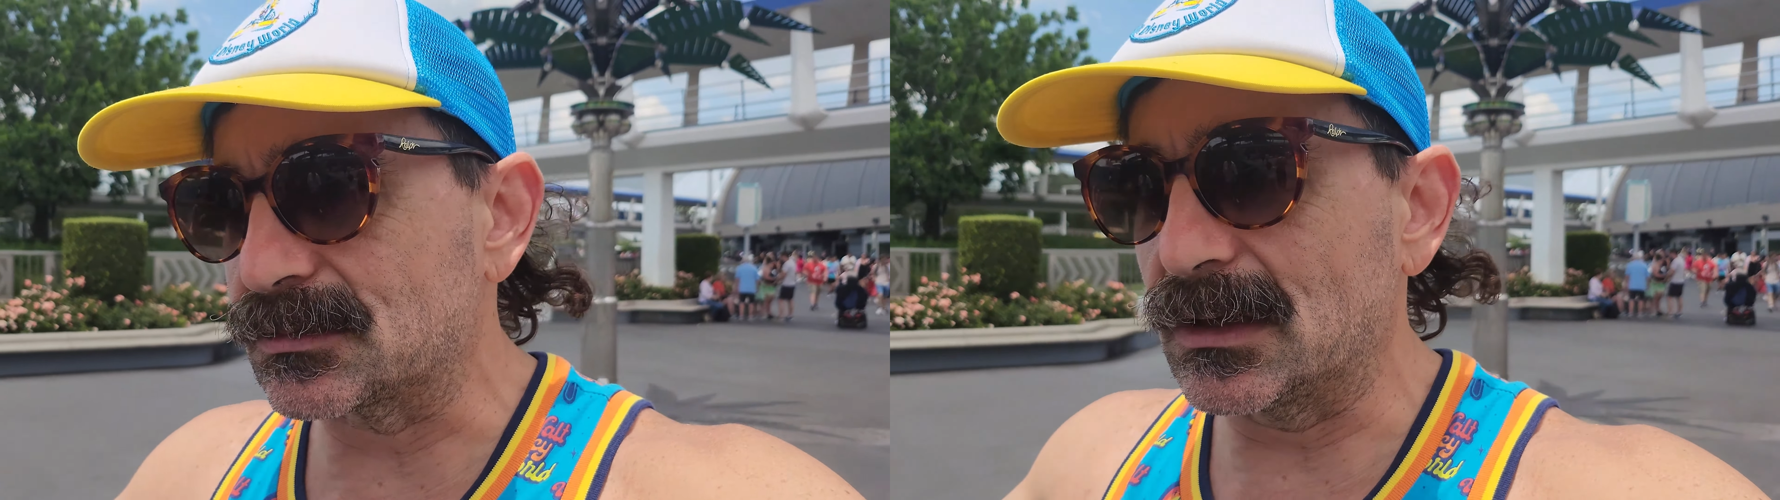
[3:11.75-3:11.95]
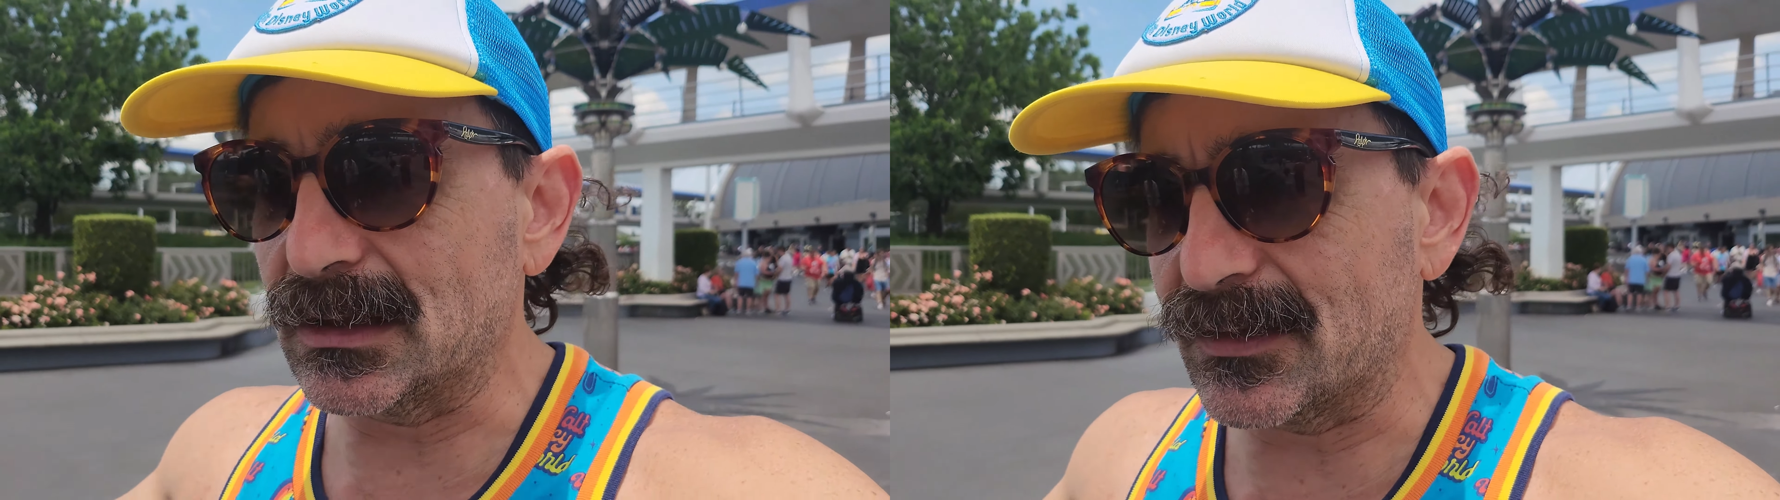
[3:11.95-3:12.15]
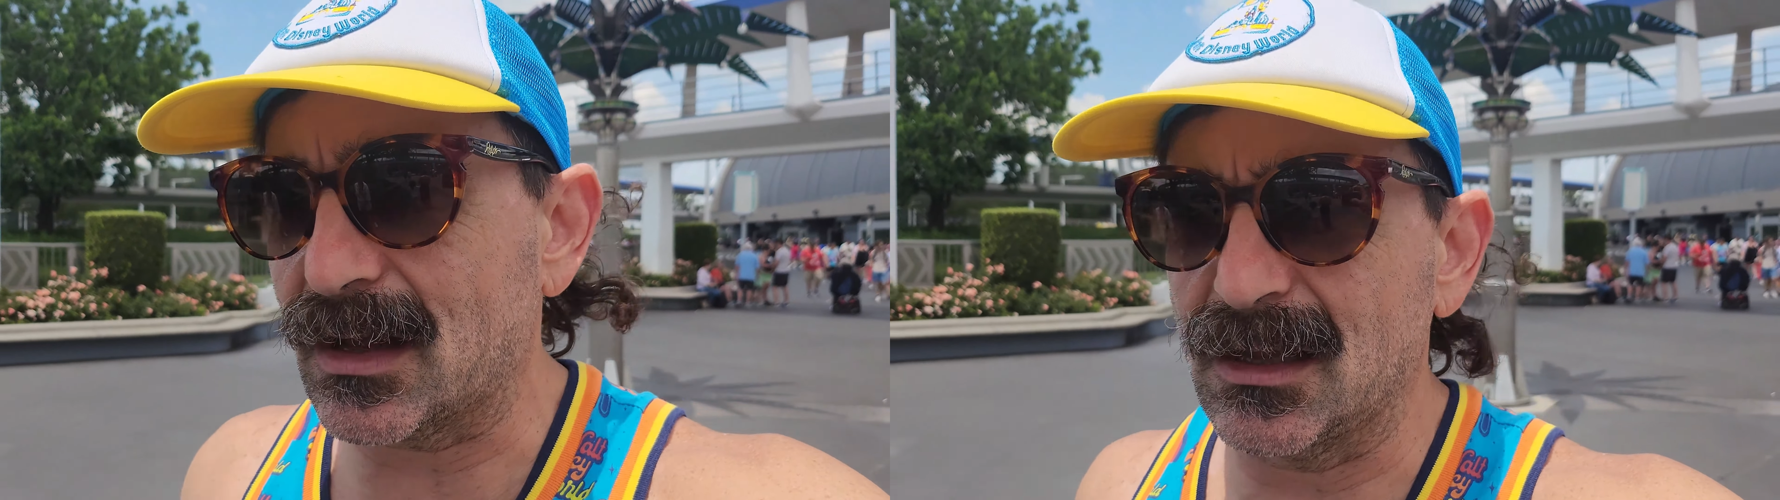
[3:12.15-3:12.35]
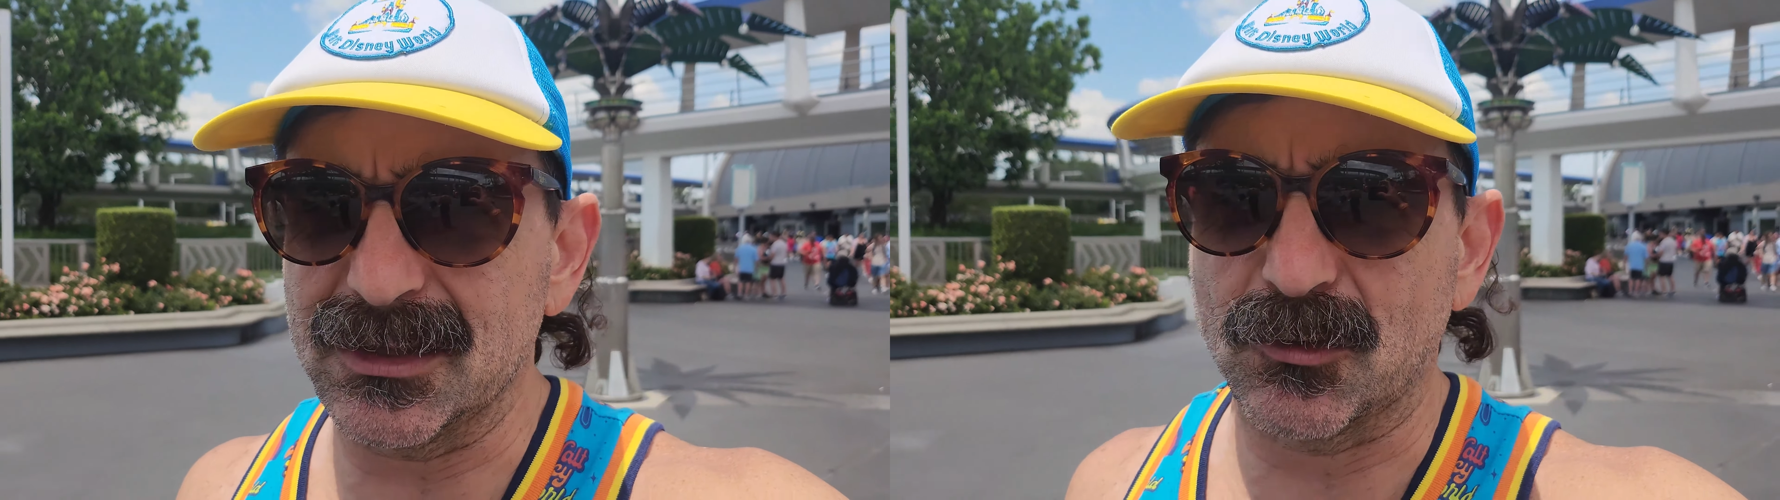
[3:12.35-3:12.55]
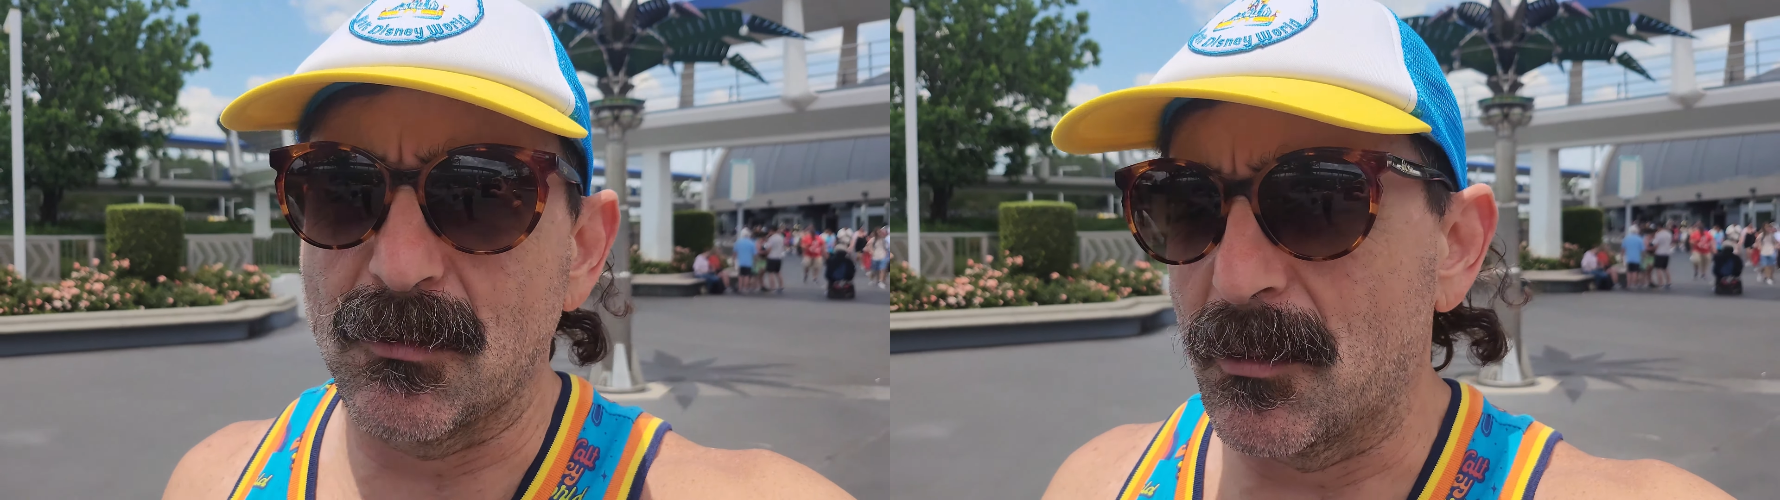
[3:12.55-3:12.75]
well, I got a lot
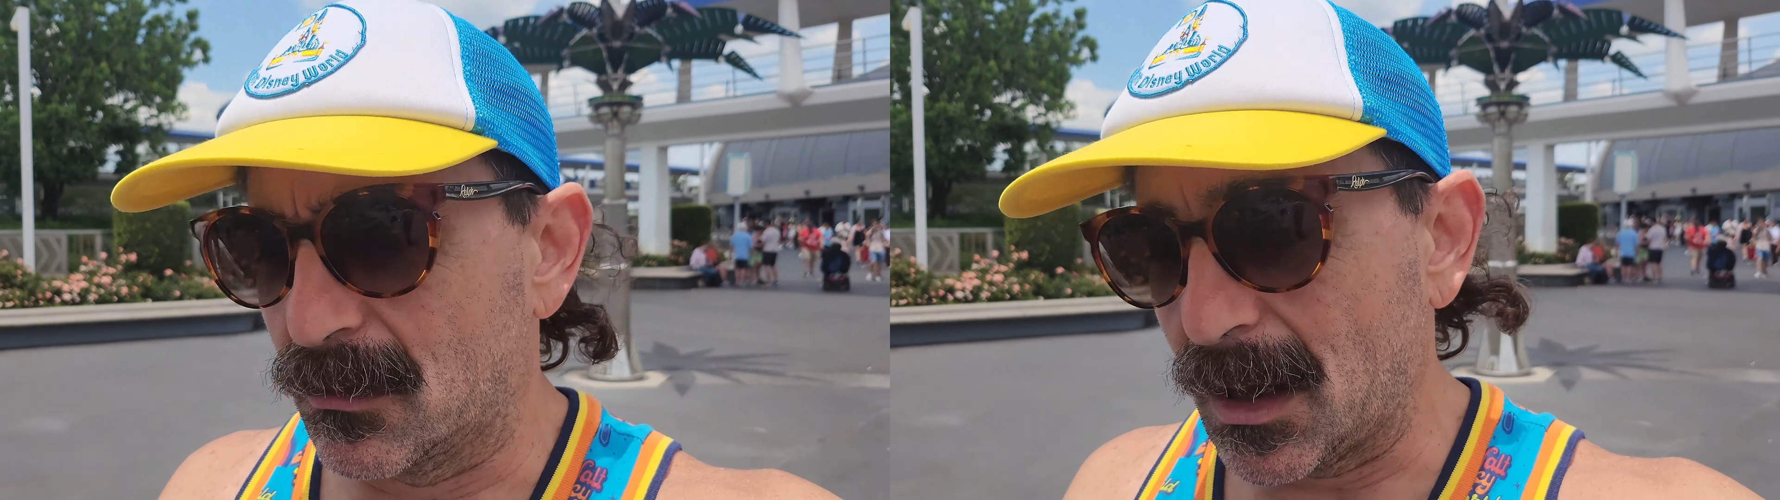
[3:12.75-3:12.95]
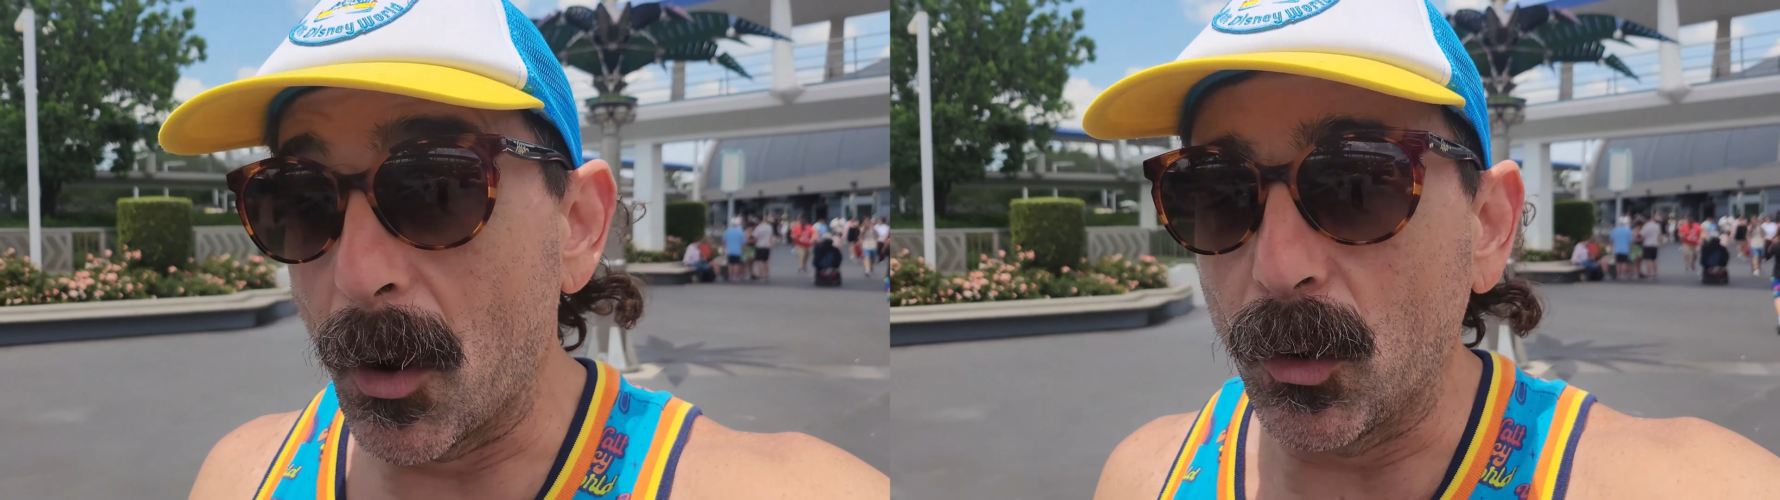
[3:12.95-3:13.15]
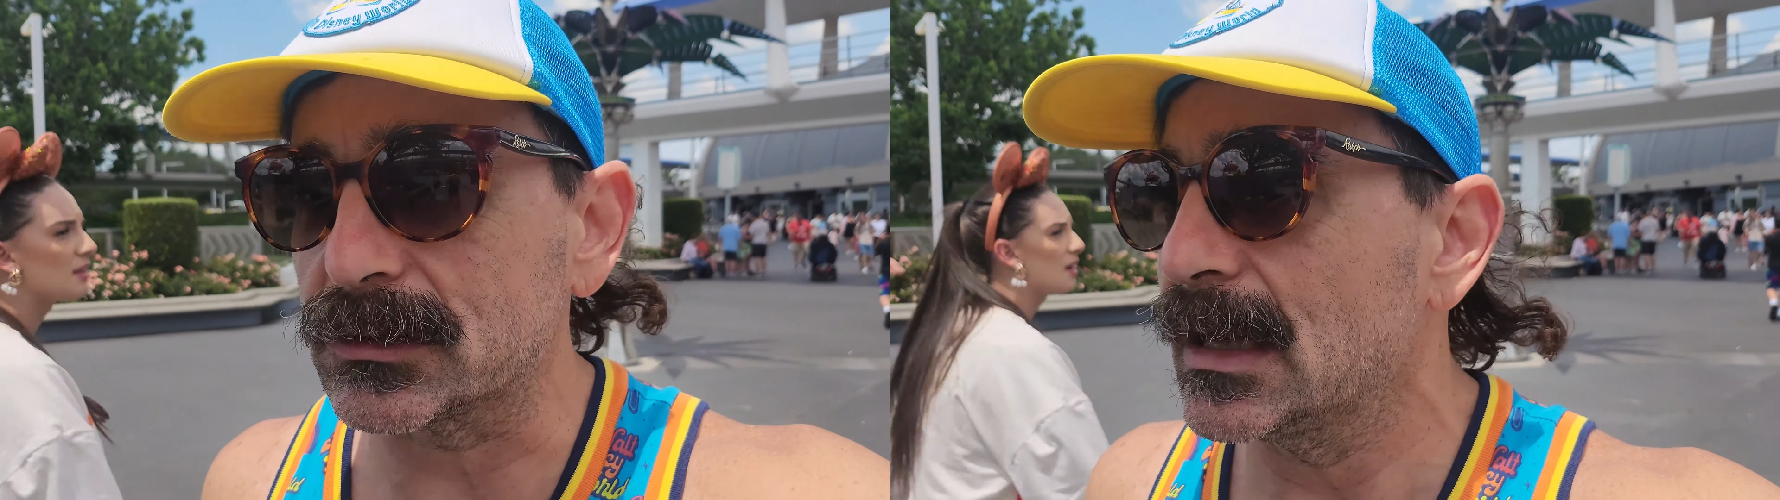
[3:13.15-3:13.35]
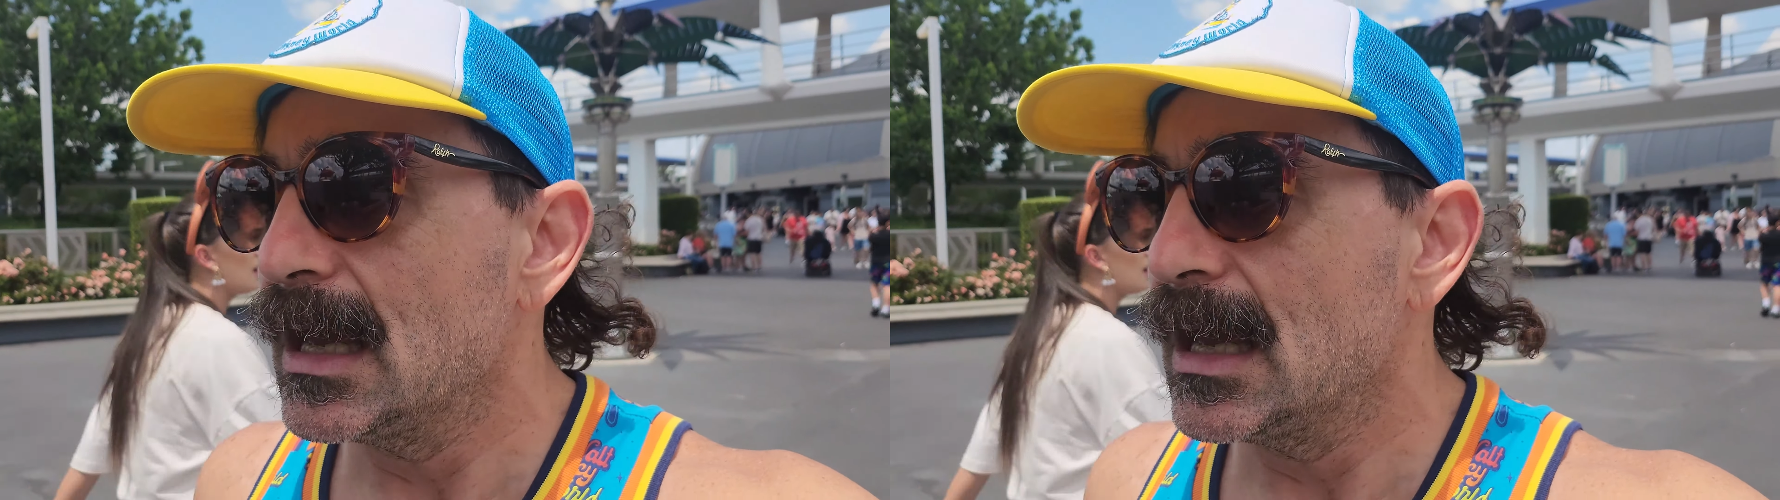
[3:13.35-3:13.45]
to remember. I'm old.